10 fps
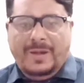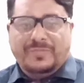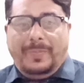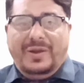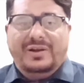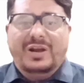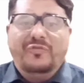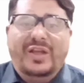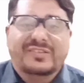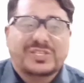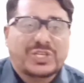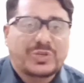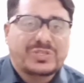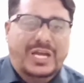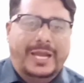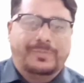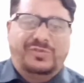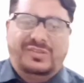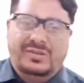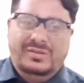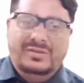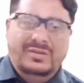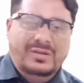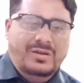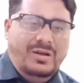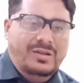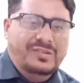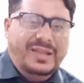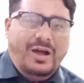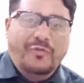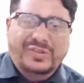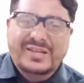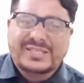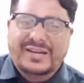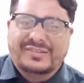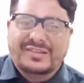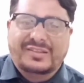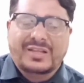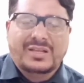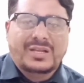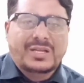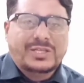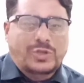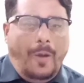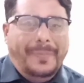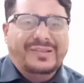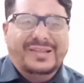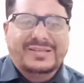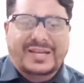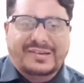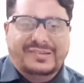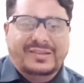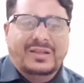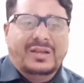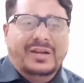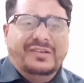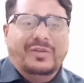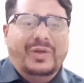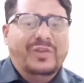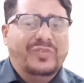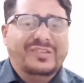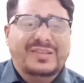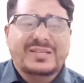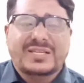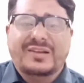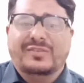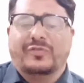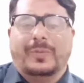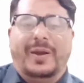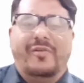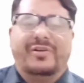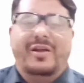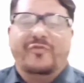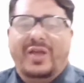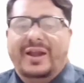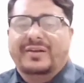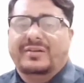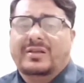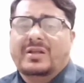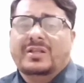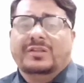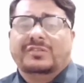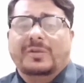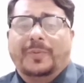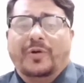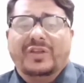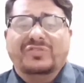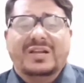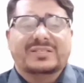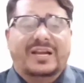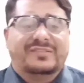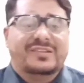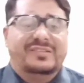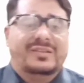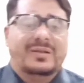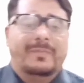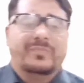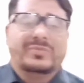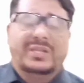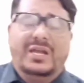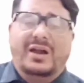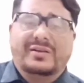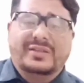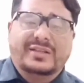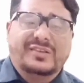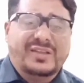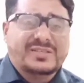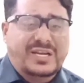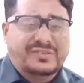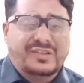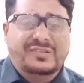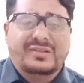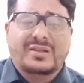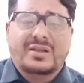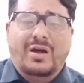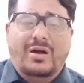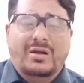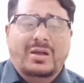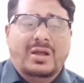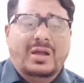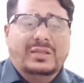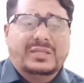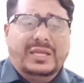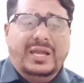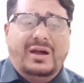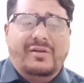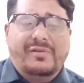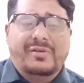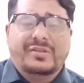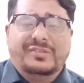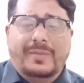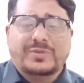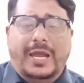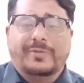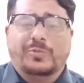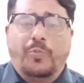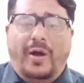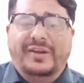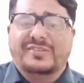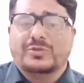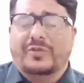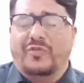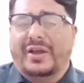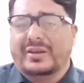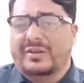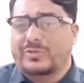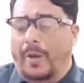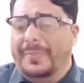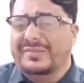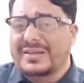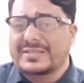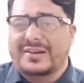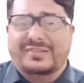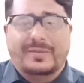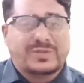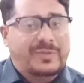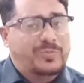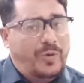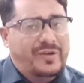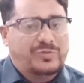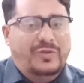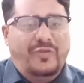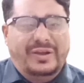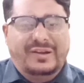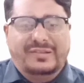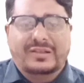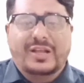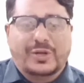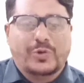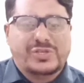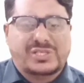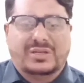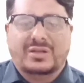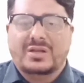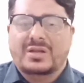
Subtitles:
The paragraph has two types, of sentence is topic sentence. It's the very first sentence of the paragraph, and supportive sentences, they are the other sentences. They are sometimes points to the final. Topic sentence sometimes points to the final conclusion.